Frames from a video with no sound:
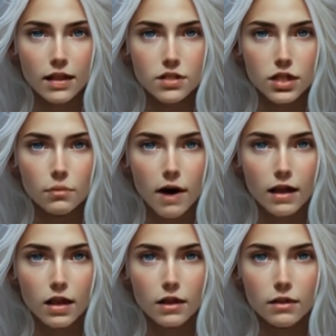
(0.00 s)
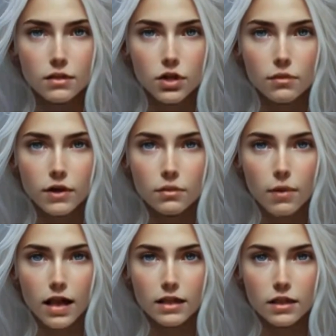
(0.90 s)
Isabella, driven
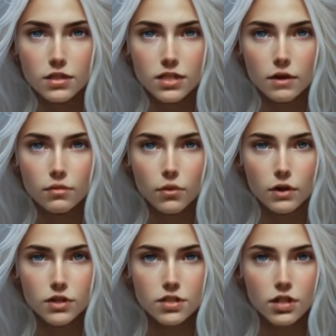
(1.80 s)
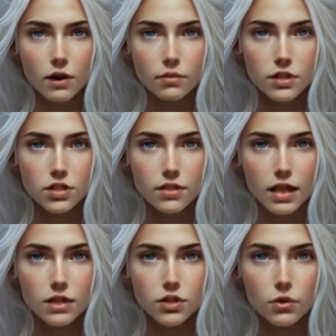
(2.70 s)
by an unseen force, delved into
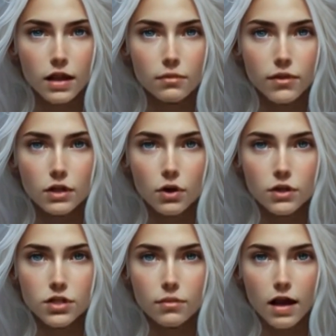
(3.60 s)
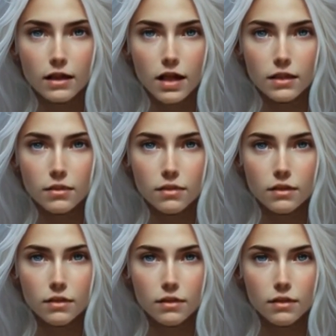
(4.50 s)
the history of the cursed violin.
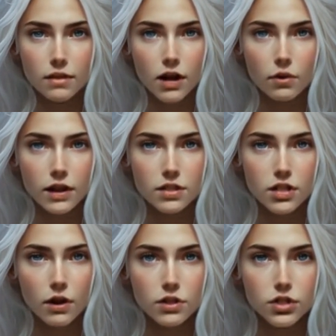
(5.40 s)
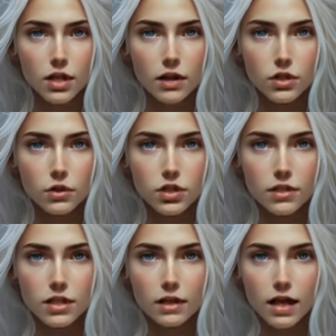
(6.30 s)
Her research led her
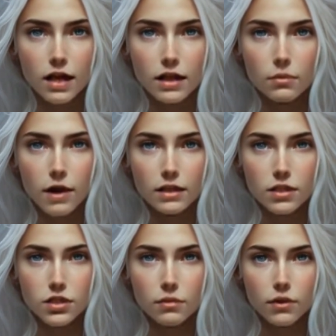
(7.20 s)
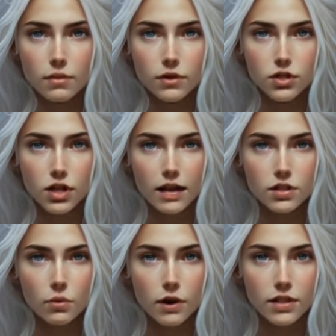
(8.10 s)
to the decaying remnants of
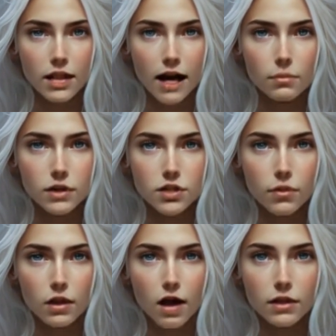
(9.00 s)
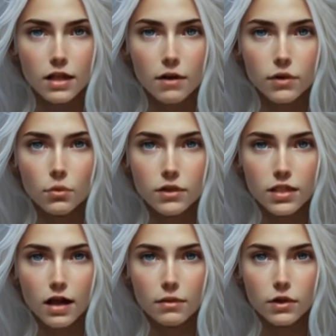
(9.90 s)
Ravenshade, where the atmosphere hung heavy
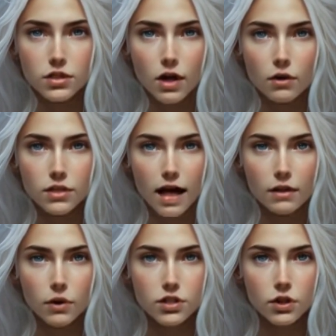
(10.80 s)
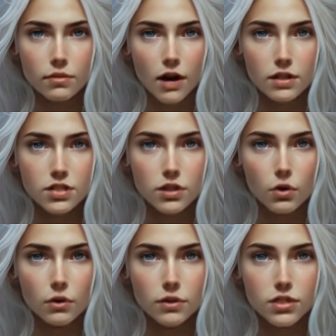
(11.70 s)
with the unresolved anguish of lost
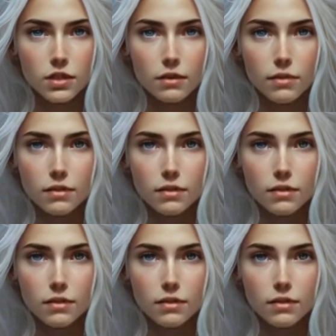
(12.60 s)
souls.